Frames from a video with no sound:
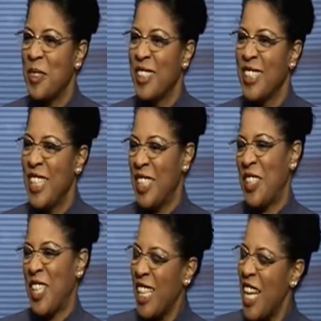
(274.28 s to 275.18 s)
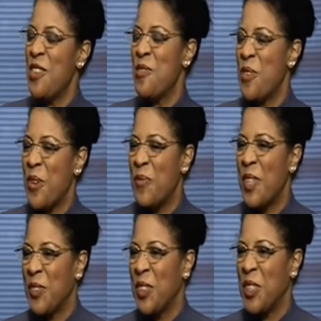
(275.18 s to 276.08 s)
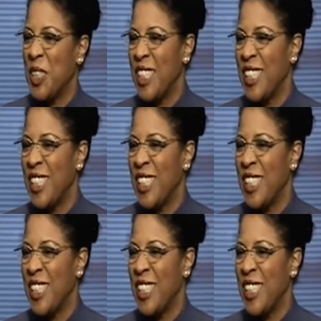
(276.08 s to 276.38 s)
That's great. Thank you very much for joining us.